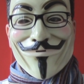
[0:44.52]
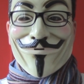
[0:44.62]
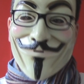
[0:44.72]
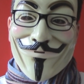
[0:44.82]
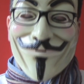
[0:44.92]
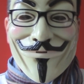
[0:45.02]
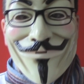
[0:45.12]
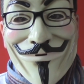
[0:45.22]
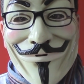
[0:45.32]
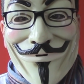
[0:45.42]
Now don't get me
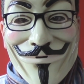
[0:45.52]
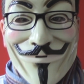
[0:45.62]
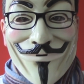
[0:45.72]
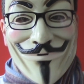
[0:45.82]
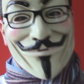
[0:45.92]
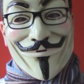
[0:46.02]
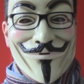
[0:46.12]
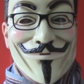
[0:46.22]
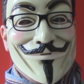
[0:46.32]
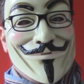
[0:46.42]
wrong, I'm
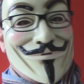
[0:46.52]
no